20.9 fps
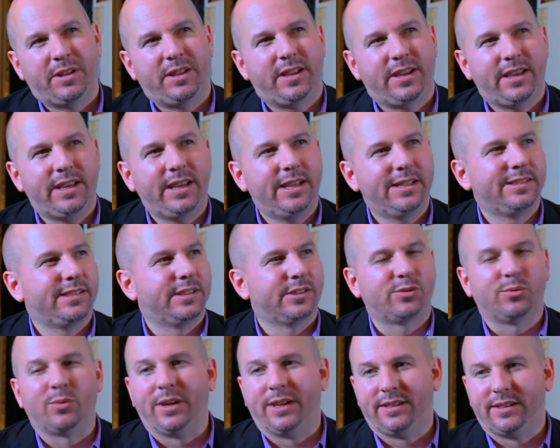the
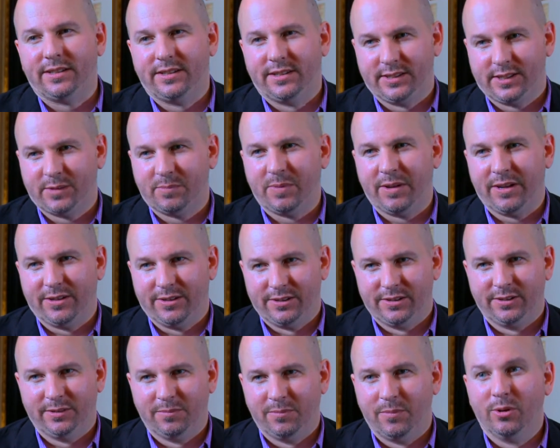easiest way to
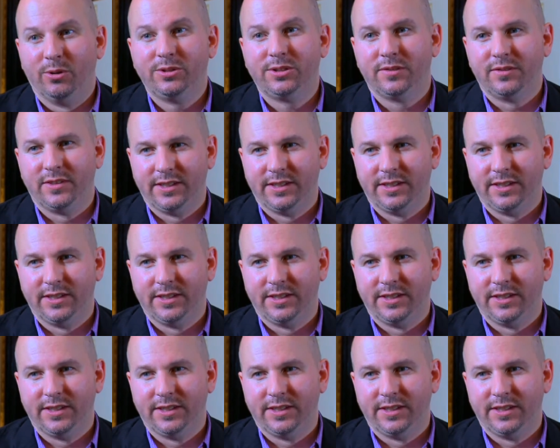dispel most